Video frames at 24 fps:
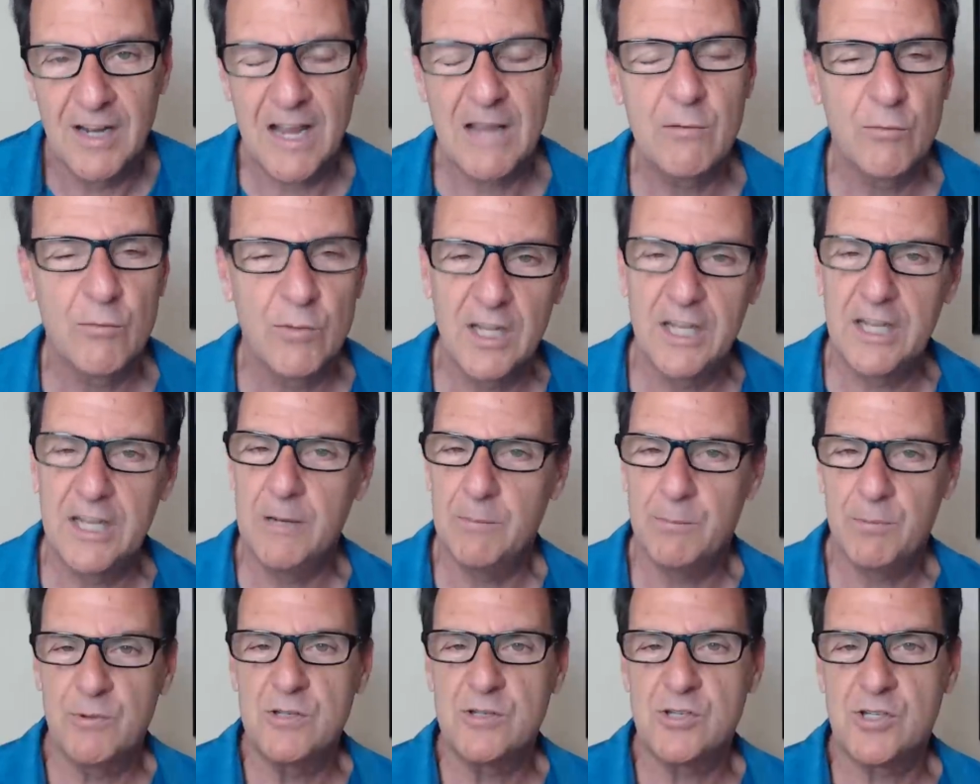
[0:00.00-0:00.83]
I really
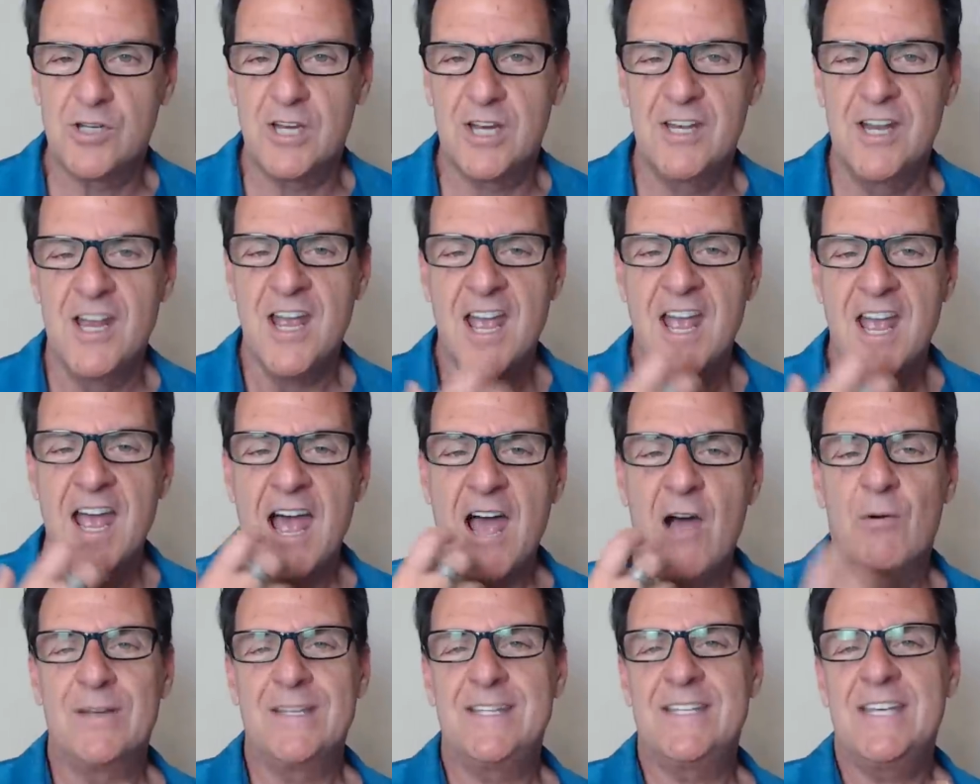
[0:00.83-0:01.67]
appreciate
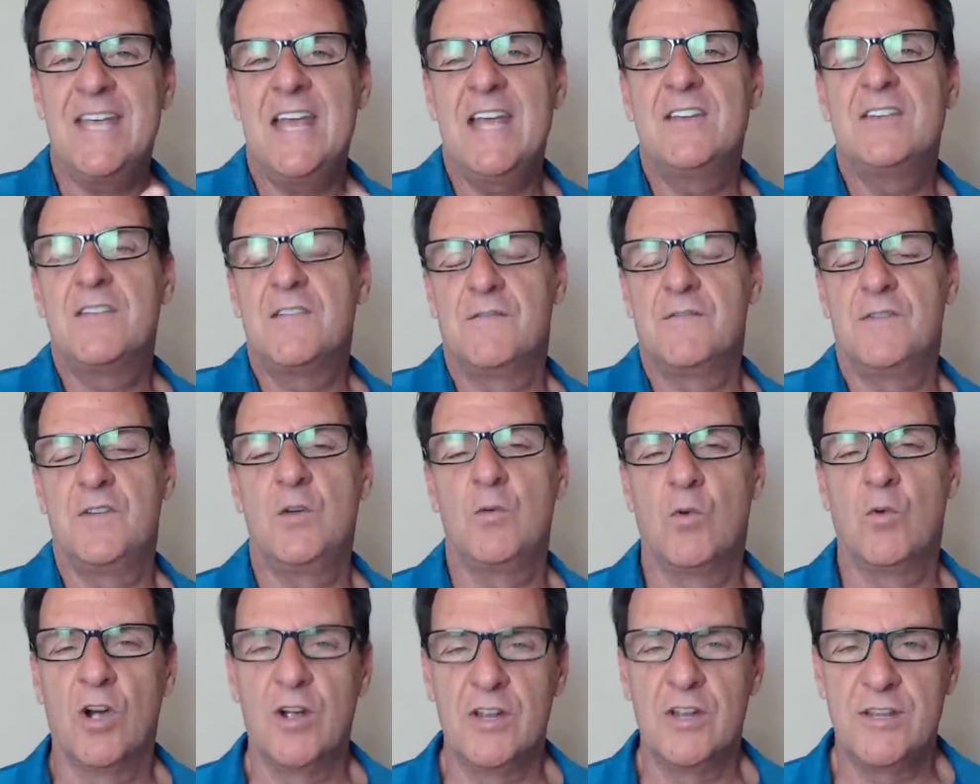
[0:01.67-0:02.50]
how attentive
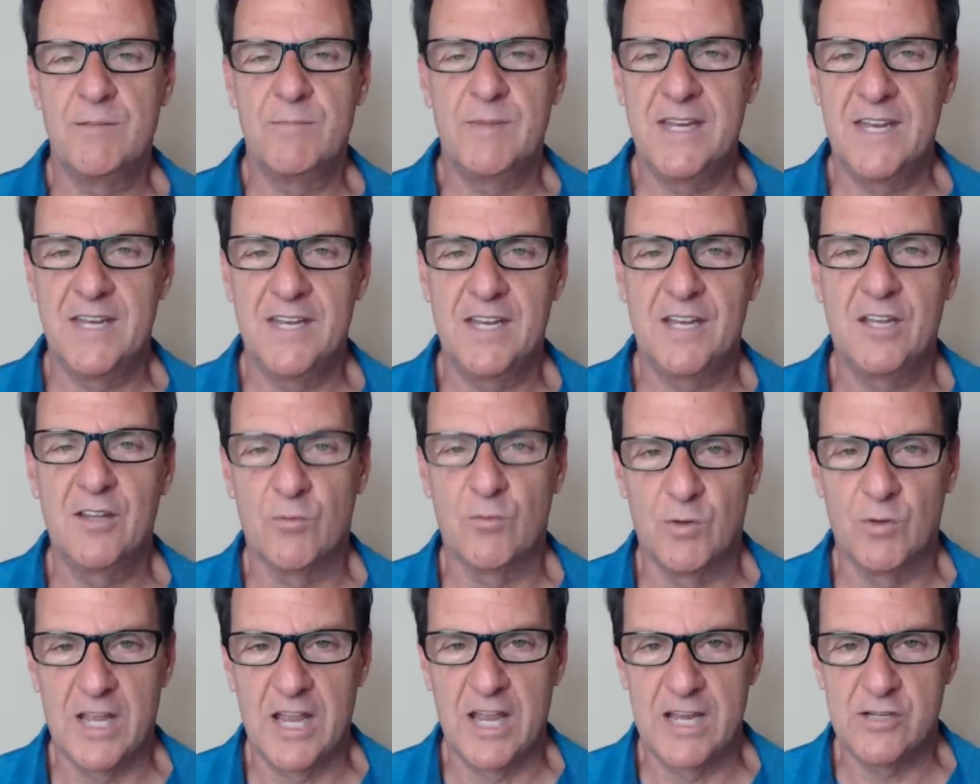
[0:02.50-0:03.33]
you were in the beginning of the
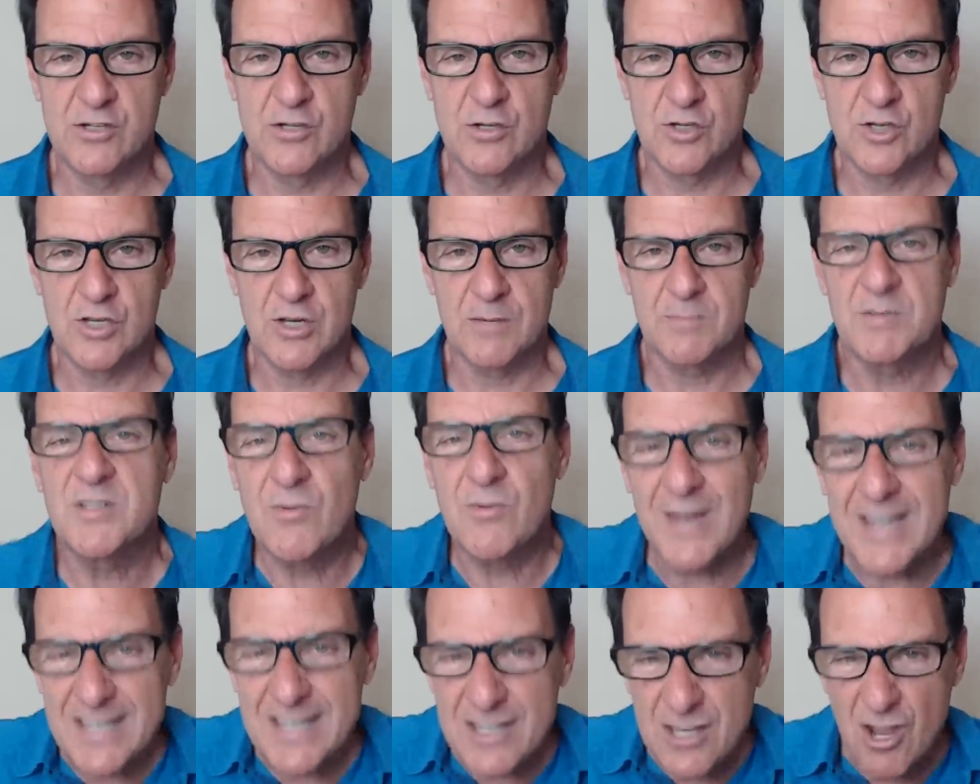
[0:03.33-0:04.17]
relationship.
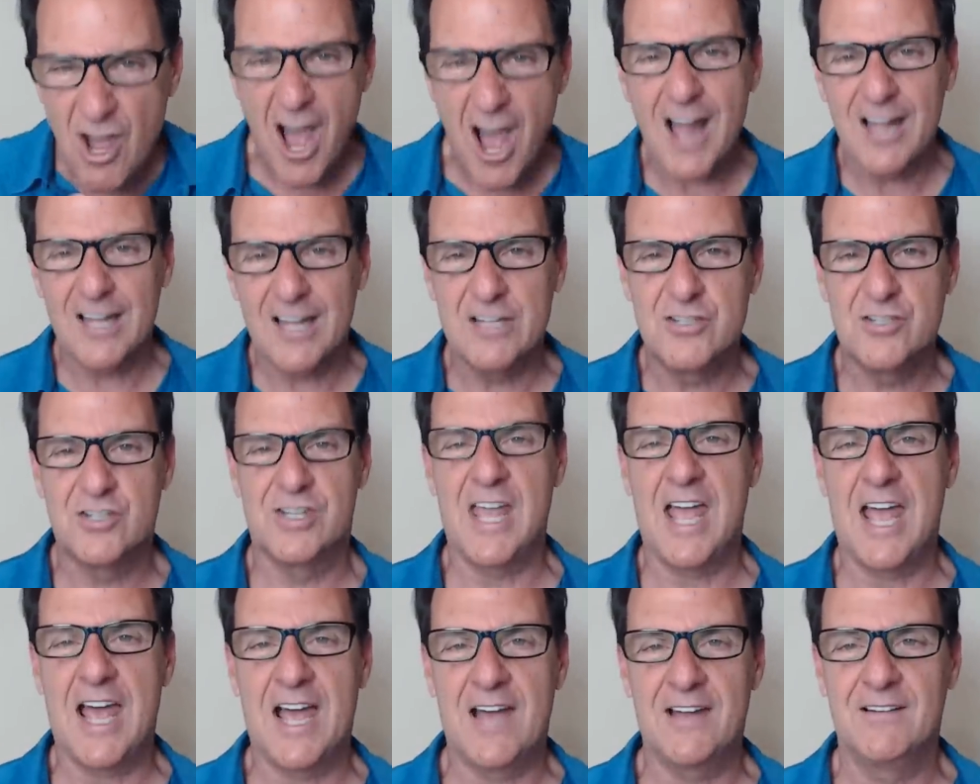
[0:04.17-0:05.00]
So acknowledge
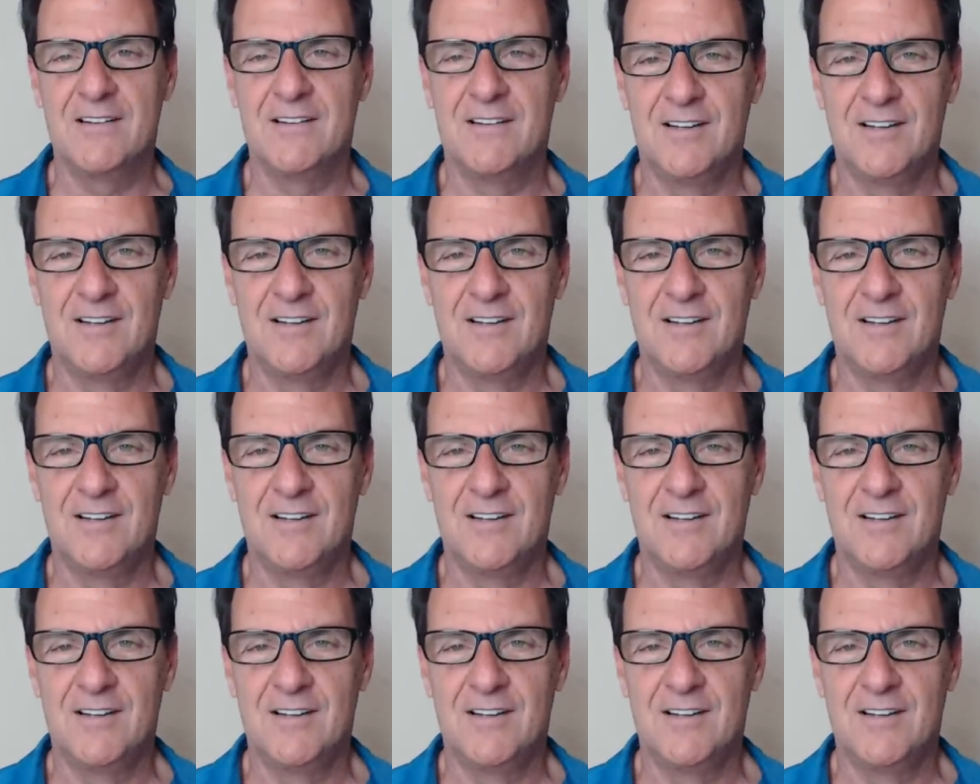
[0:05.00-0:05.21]
that.